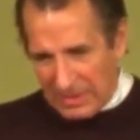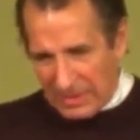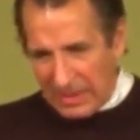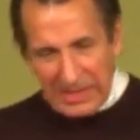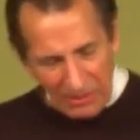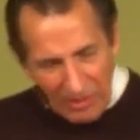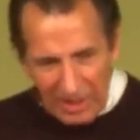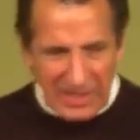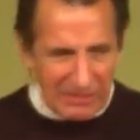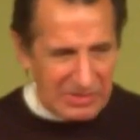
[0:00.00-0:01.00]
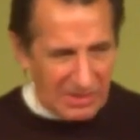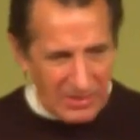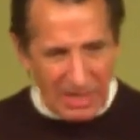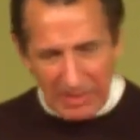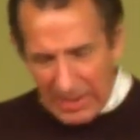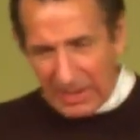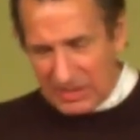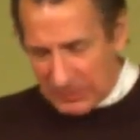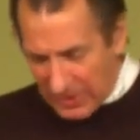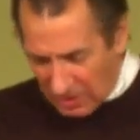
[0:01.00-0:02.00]
And I can really give it to them, and that
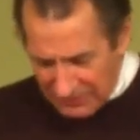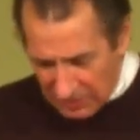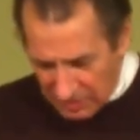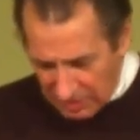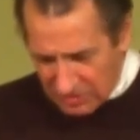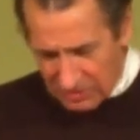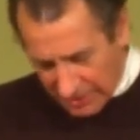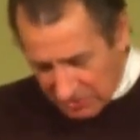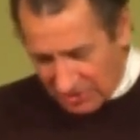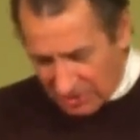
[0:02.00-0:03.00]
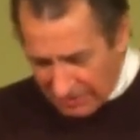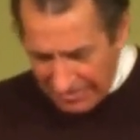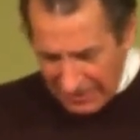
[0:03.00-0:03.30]
lets me off the hook, so that's good.